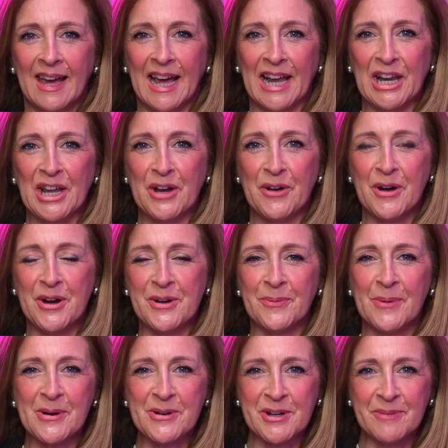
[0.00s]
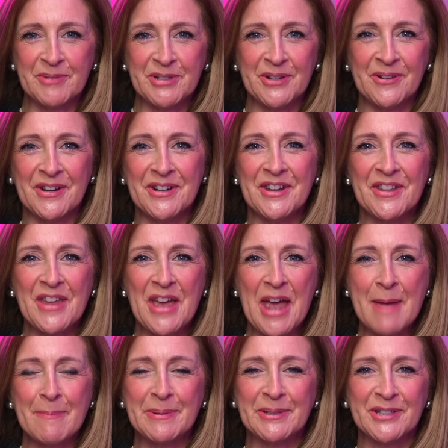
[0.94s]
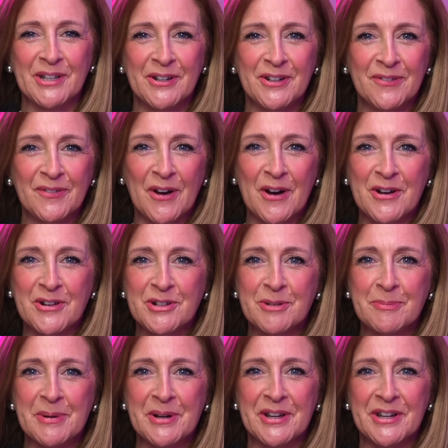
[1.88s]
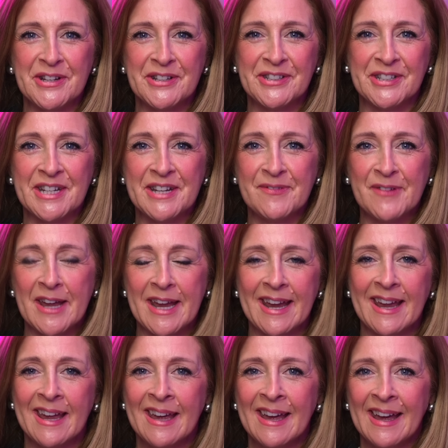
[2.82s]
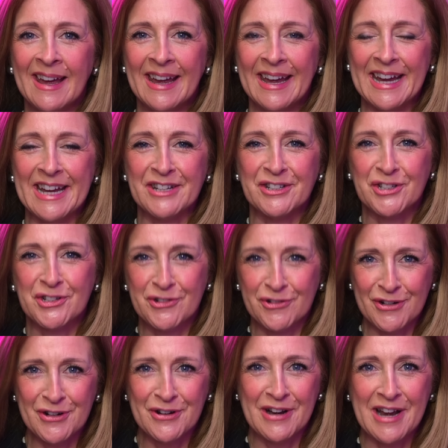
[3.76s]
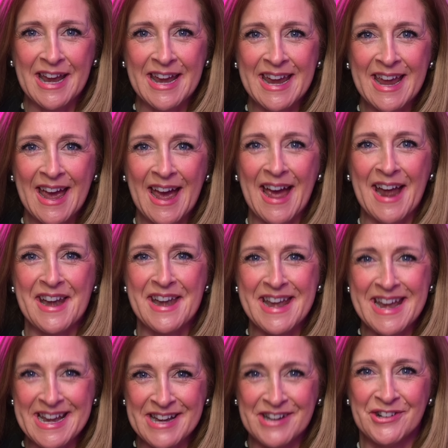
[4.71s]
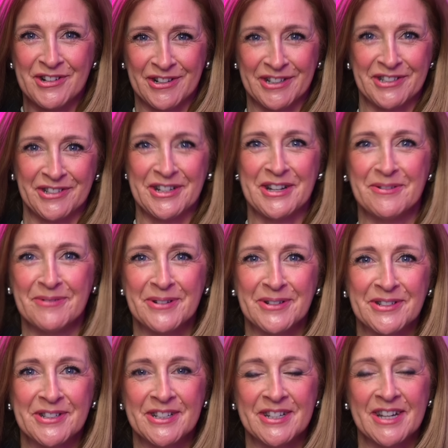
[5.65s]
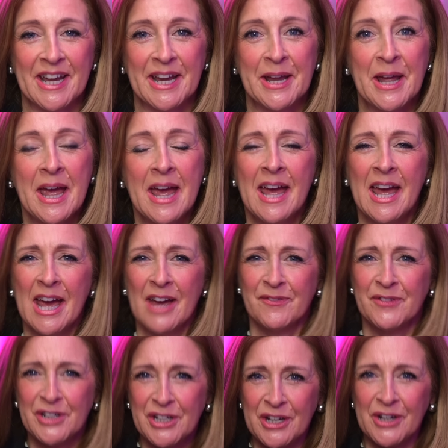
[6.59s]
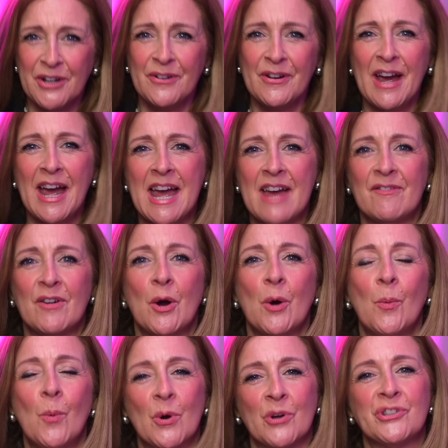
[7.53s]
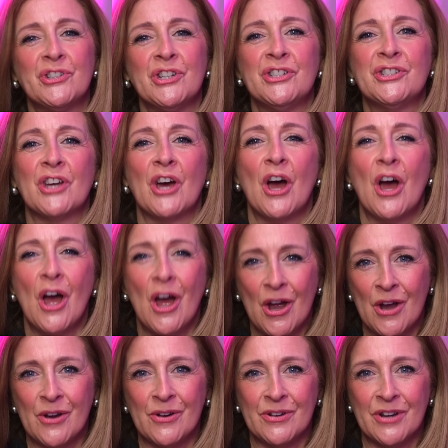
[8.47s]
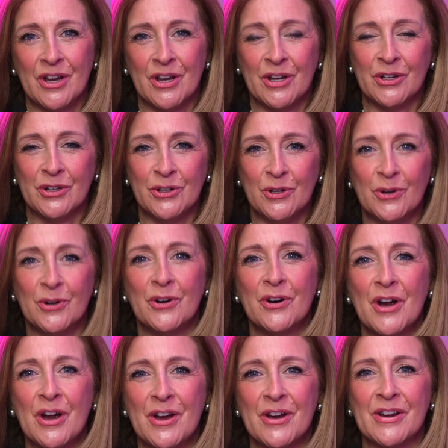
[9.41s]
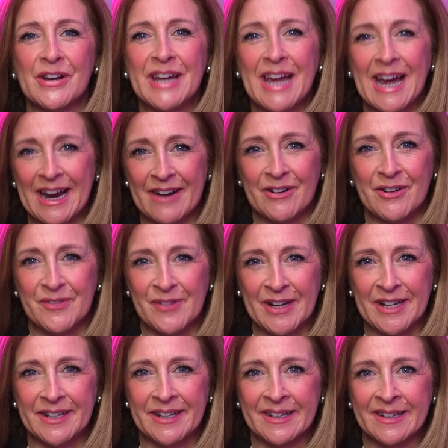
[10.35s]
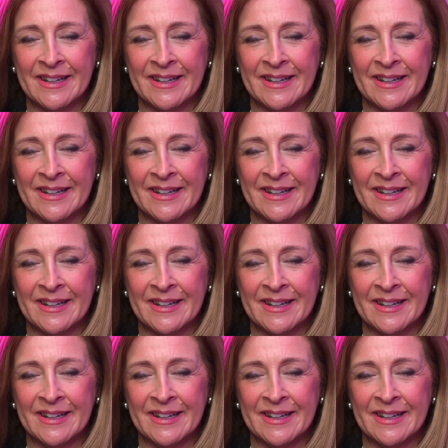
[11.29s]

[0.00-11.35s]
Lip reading: Hello and welcome to another episode of Entrepreneur TV. It's truly an interesting one today. Have you ever wanted to own your own caravan?